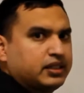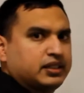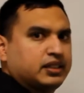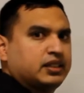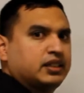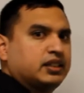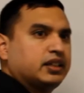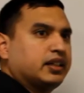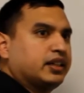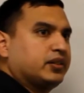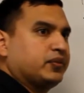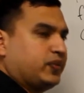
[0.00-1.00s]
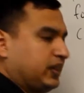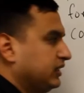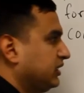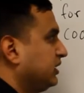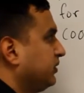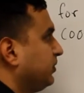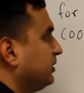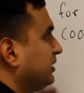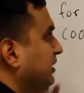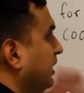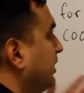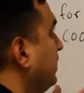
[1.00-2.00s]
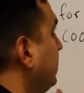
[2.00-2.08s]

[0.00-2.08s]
it and find the different side